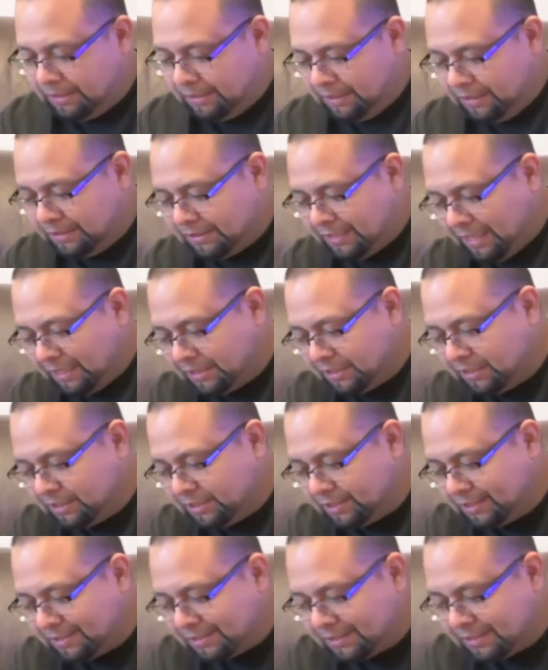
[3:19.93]
it's actually
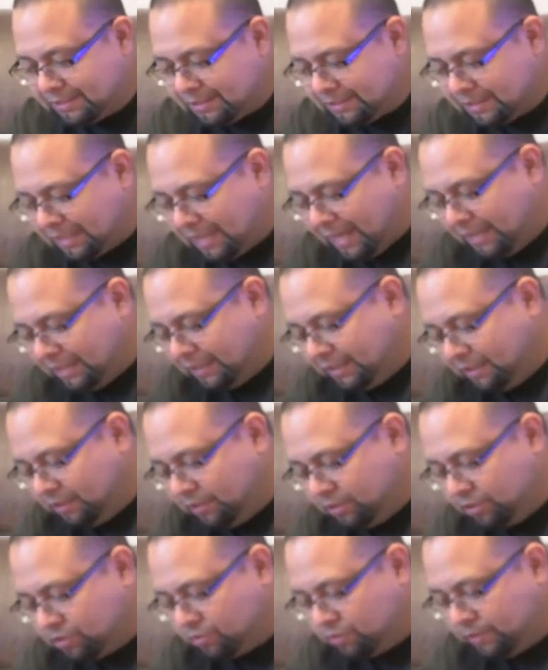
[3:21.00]
just slightly
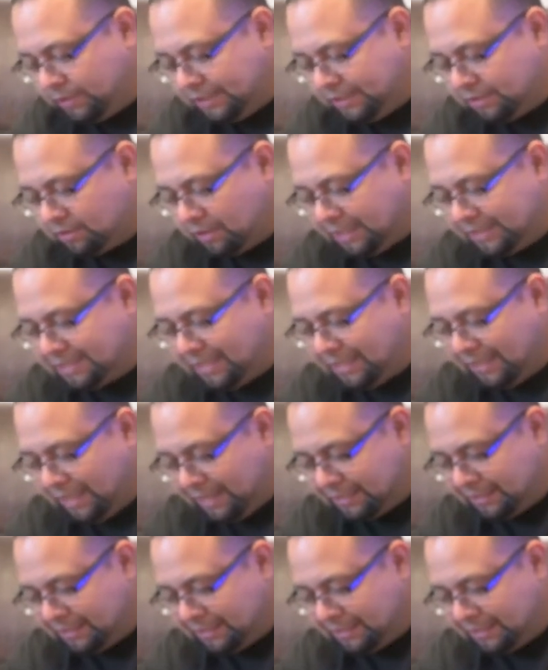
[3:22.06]
under 20, so I'd say like